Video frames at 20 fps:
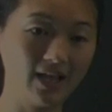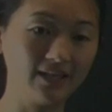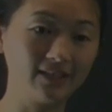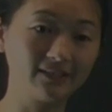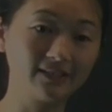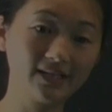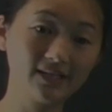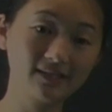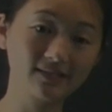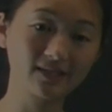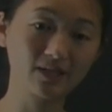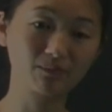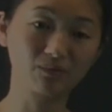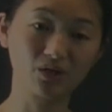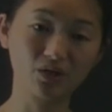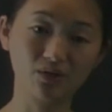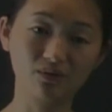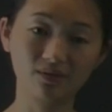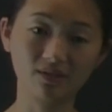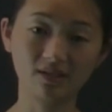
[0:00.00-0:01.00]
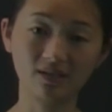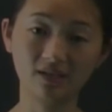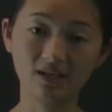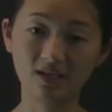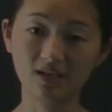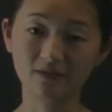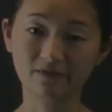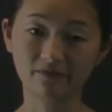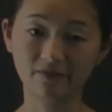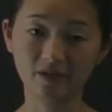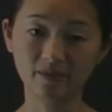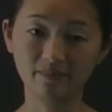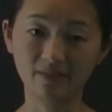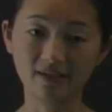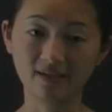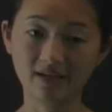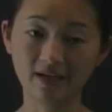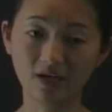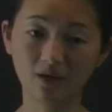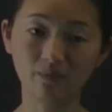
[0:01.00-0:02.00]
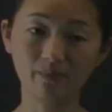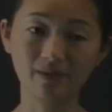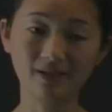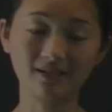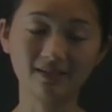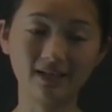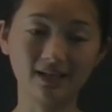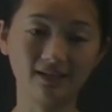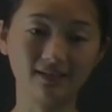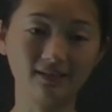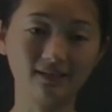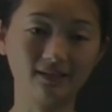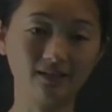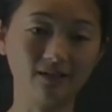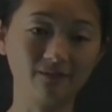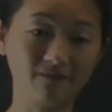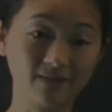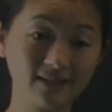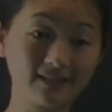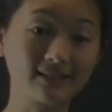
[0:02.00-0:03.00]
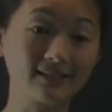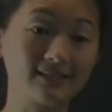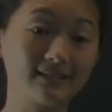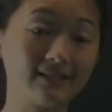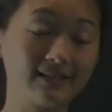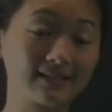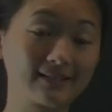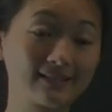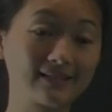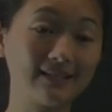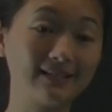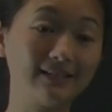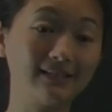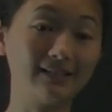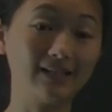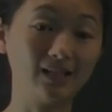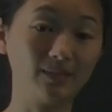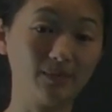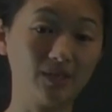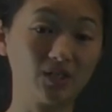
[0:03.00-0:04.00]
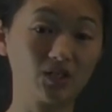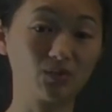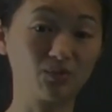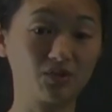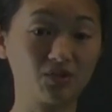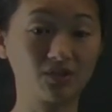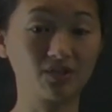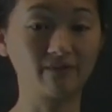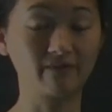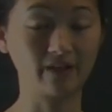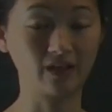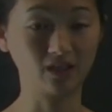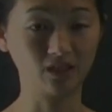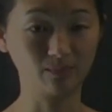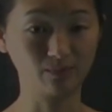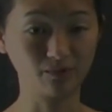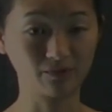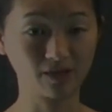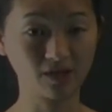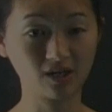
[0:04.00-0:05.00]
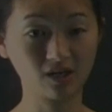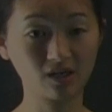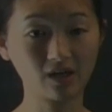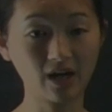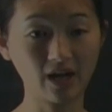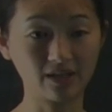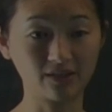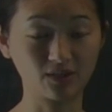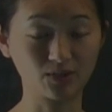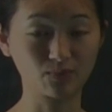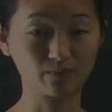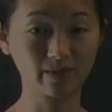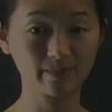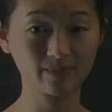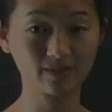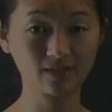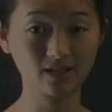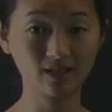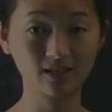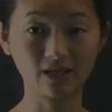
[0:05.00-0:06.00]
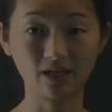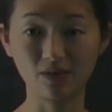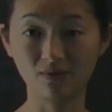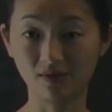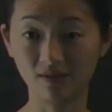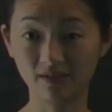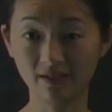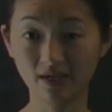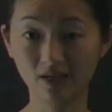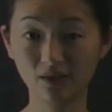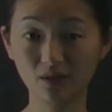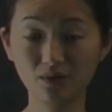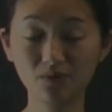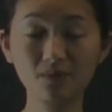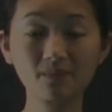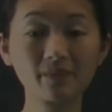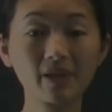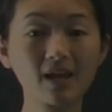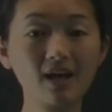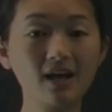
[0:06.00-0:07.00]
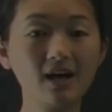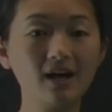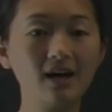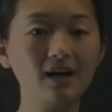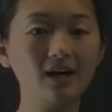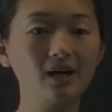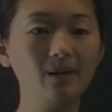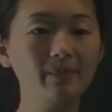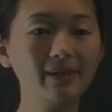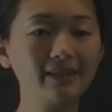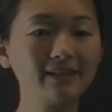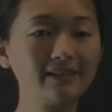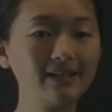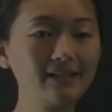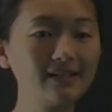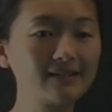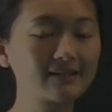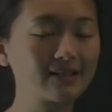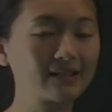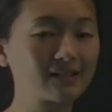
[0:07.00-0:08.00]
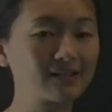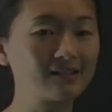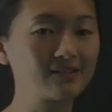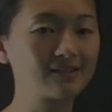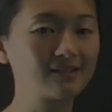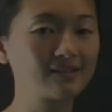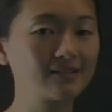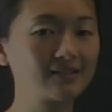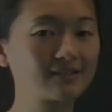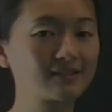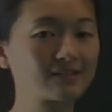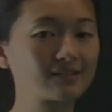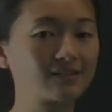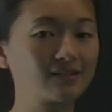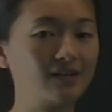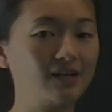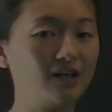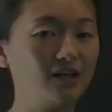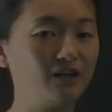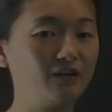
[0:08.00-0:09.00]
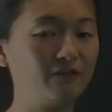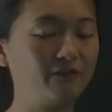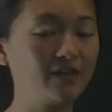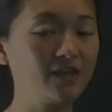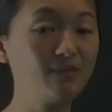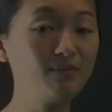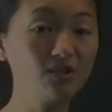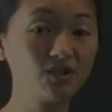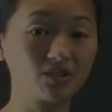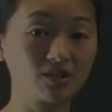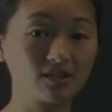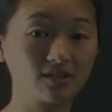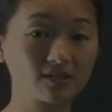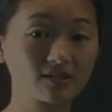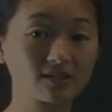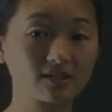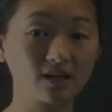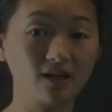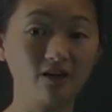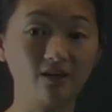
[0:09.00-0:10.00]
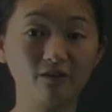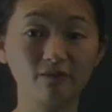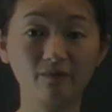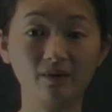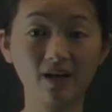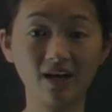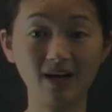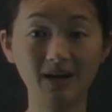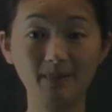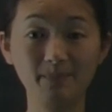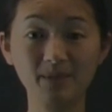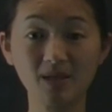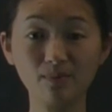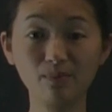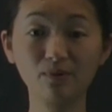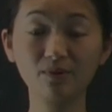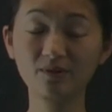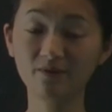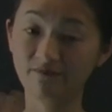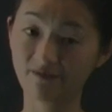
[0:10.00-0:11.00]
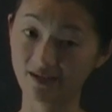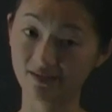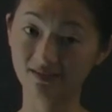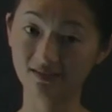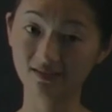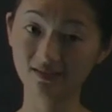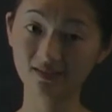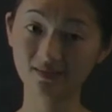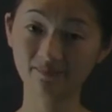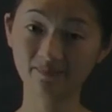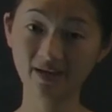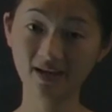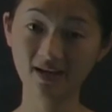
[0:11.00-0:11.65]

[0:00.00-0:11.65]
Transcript: And the data set we're using is from the Yale B-Data Faces extended database, which is available here at this website that you can download. And the data set consists of images of people's faces,